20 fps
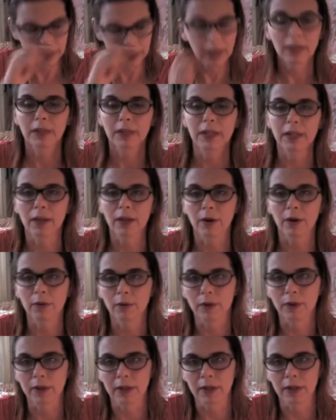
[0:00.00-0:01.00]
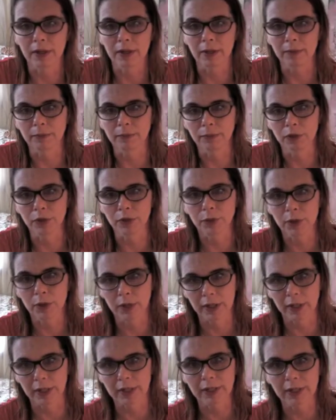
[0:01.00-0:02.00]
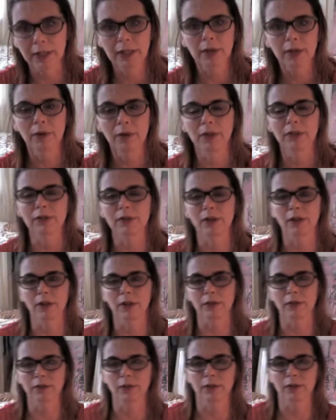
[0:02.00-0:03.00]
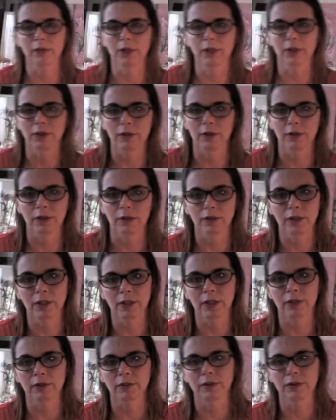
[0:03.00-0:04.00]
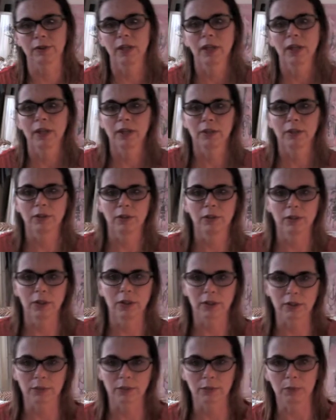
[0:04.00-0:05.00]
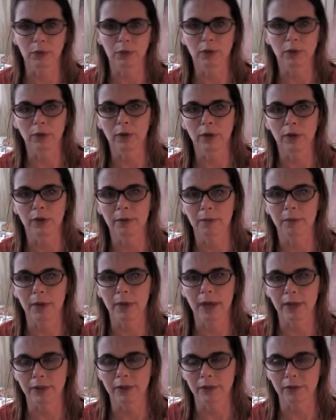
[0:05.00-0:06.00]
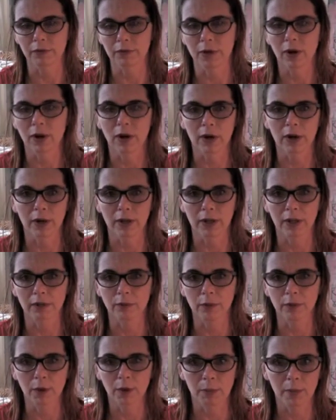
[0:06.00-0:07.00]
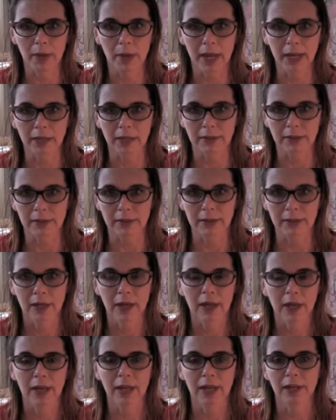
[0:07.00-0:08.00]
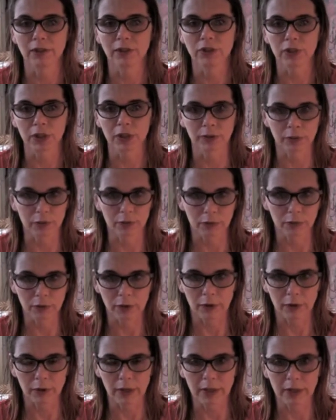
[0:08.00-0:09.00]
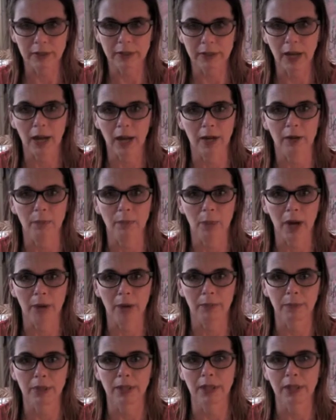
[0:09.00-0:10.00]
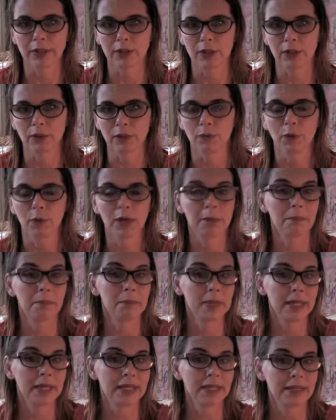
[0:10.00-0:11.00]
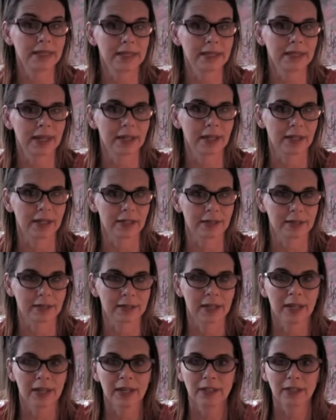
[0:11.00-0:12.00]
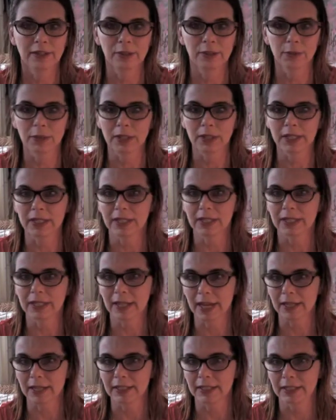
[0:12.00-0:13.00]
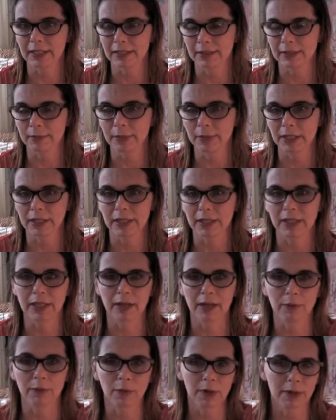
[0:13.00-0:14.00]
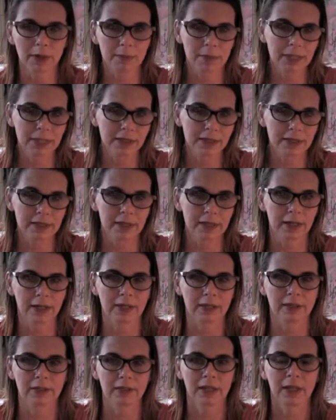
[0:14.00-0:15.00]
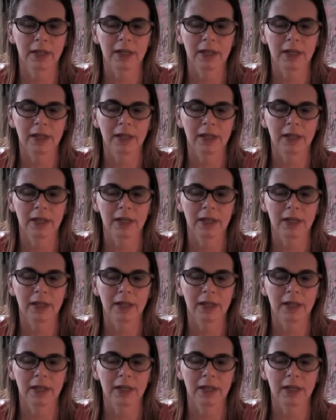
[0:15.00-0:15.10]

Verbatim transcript: Leo, um, Jupiter in Leo is also encouraging us to explore matters of the heart and romance in general for the entire population, what it means to us to really connect intimately, and what it means to us